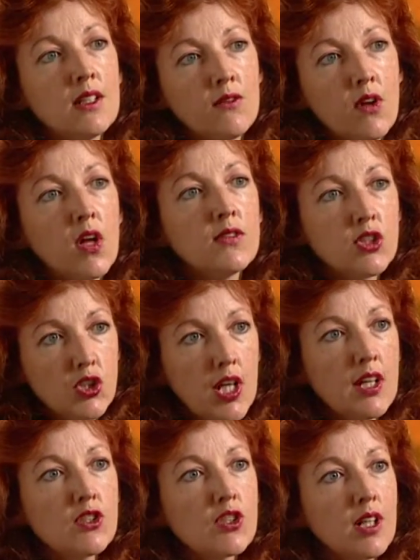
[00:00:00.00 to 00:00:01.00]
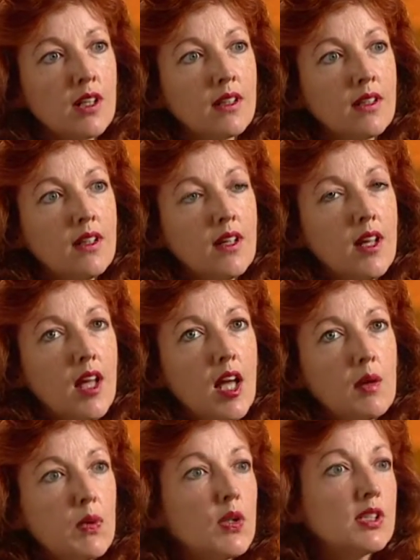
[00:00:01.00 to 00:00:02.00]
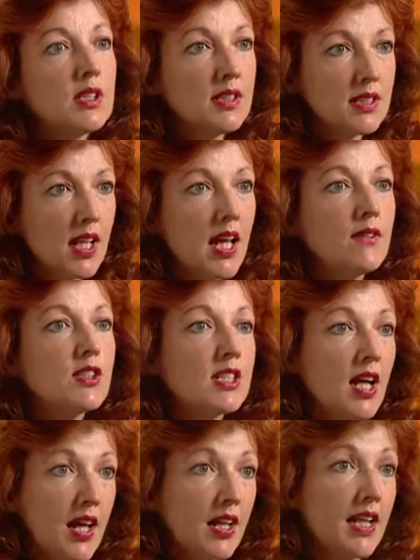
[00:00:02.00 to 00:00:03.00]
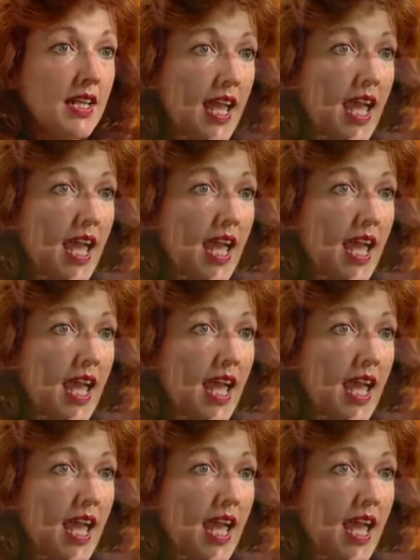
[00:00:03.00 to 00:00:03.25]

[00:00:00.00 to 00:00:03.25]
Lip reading: involves changing a person's lifestyle and